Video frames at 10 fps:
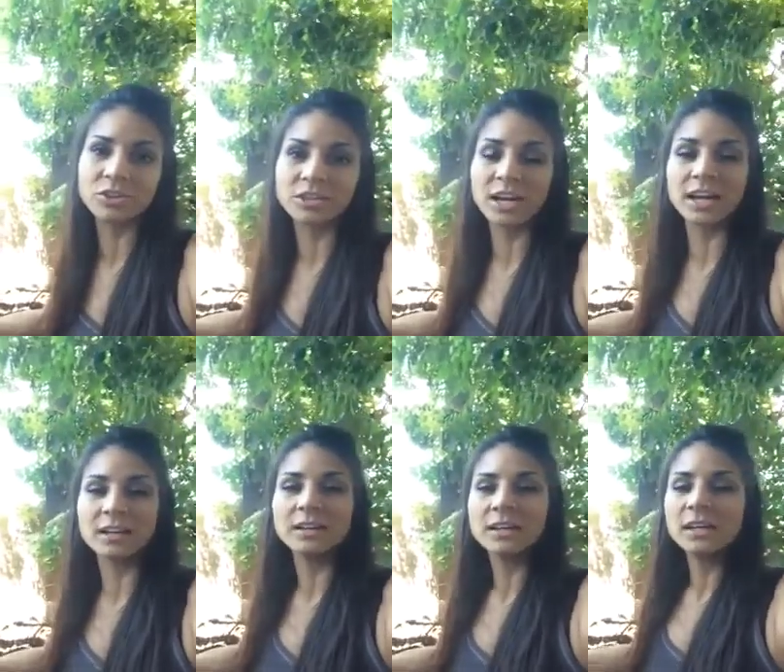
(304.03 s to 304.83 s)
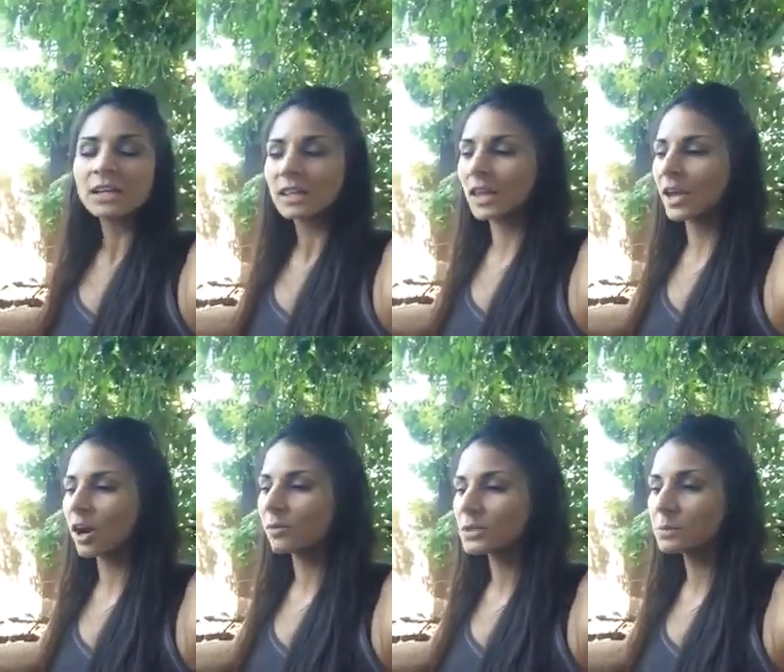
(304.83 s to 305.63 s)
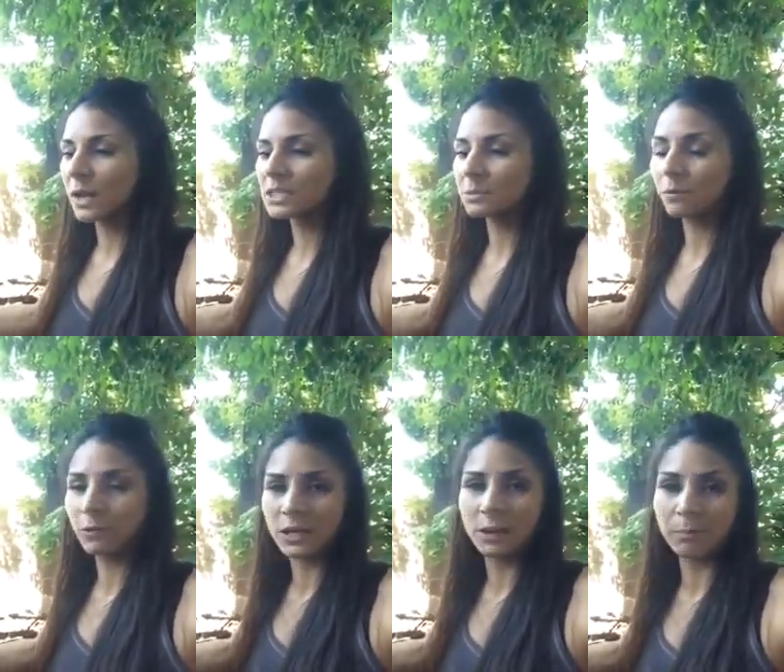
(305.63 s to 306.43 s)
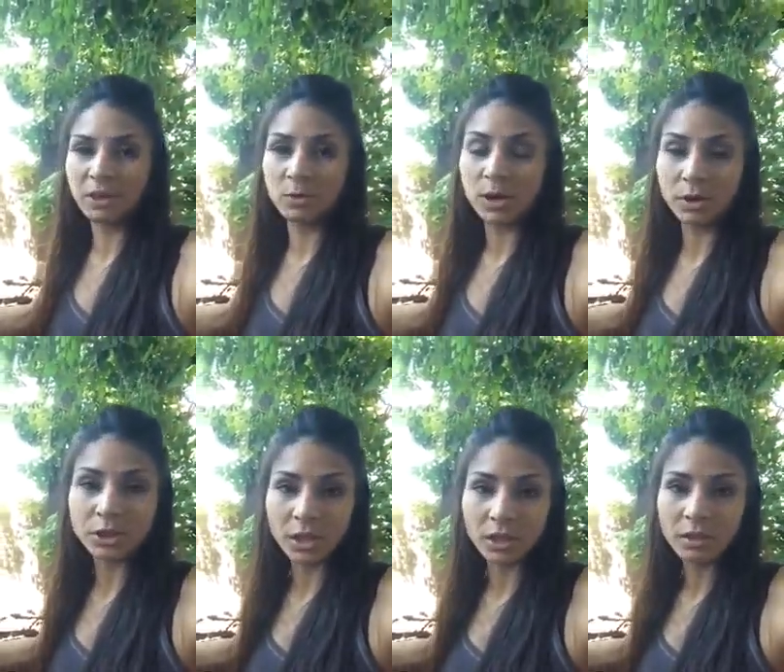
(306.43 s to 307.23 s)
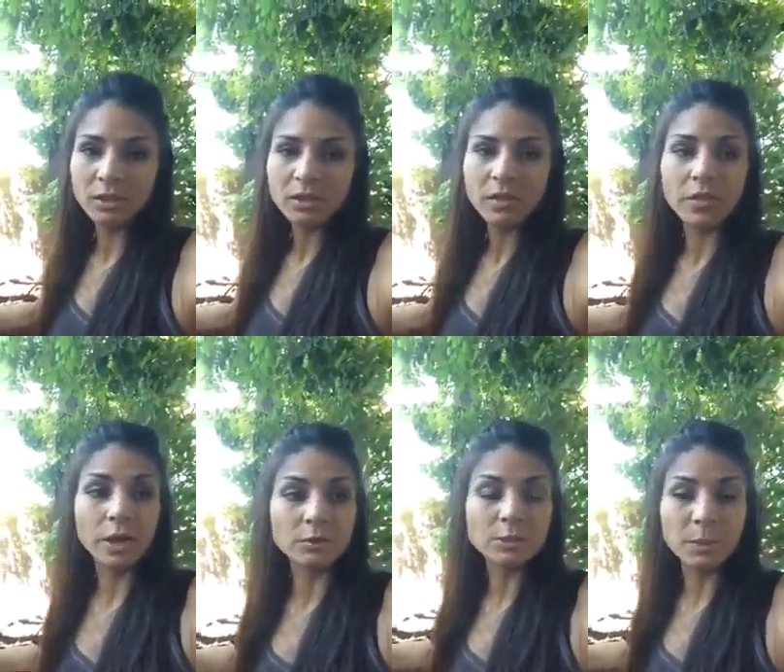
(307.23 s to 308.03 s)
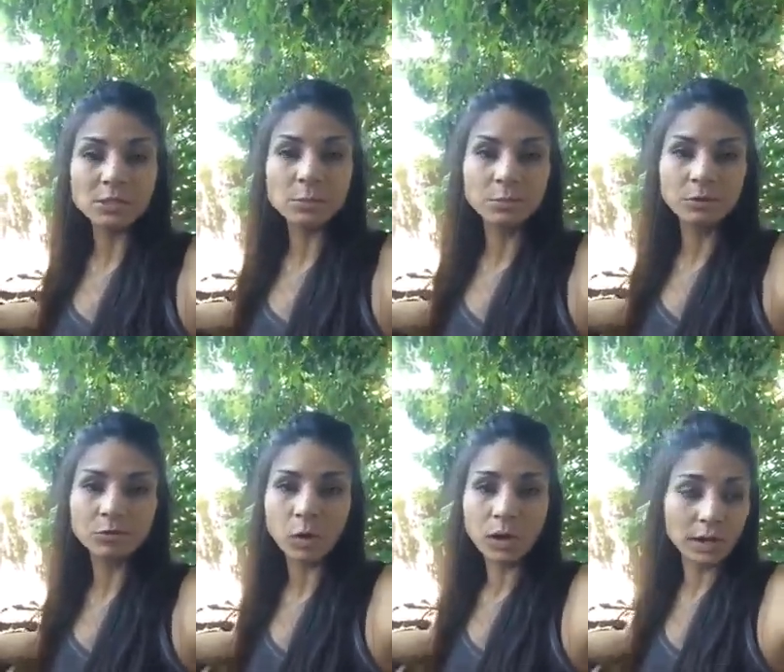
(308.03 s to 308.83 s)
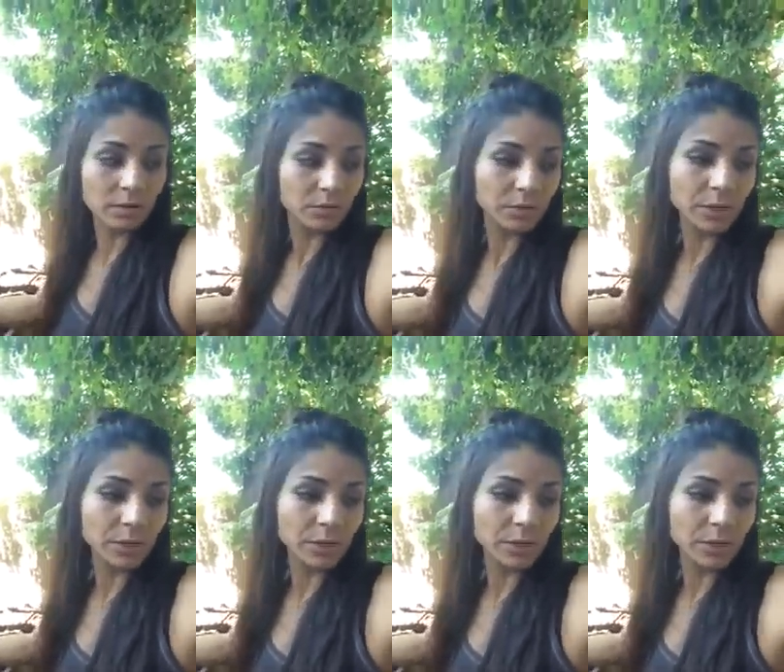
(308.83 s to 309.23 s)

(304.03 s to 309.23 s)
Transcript: your gut. They are responsible for keeping you healthy. They are responsible for,